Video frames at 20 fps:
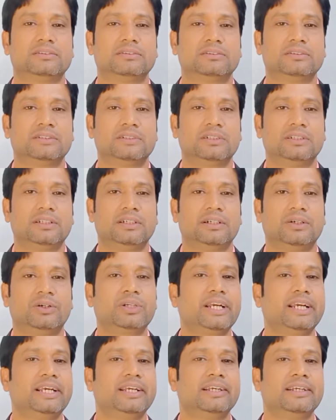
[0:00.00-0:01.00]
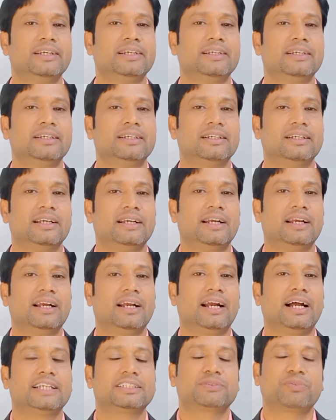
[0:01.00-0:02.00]
Okay? As
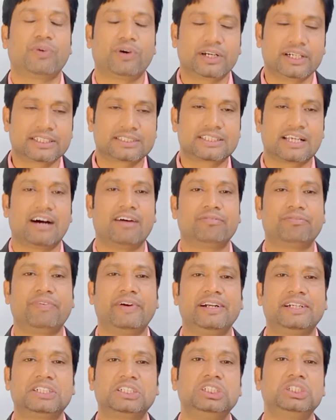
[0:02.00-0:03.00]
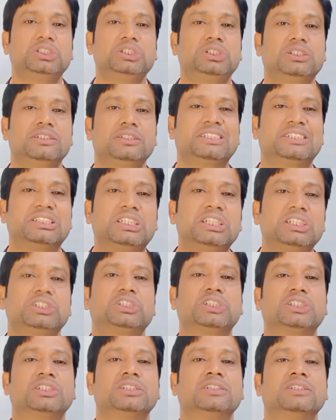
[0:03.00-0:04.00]
for example, teacher, teach
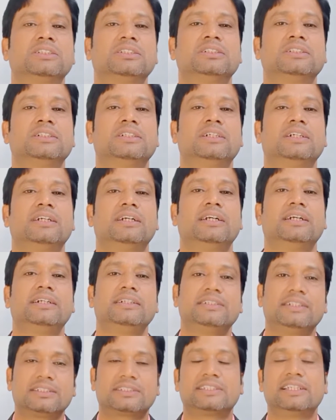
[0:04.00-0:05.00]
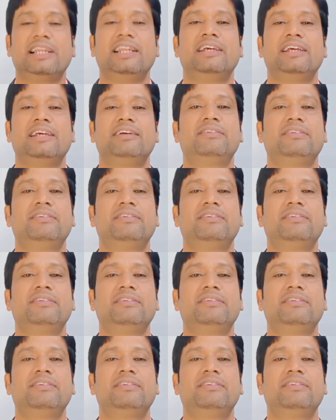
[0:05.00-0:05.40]
is a syllable,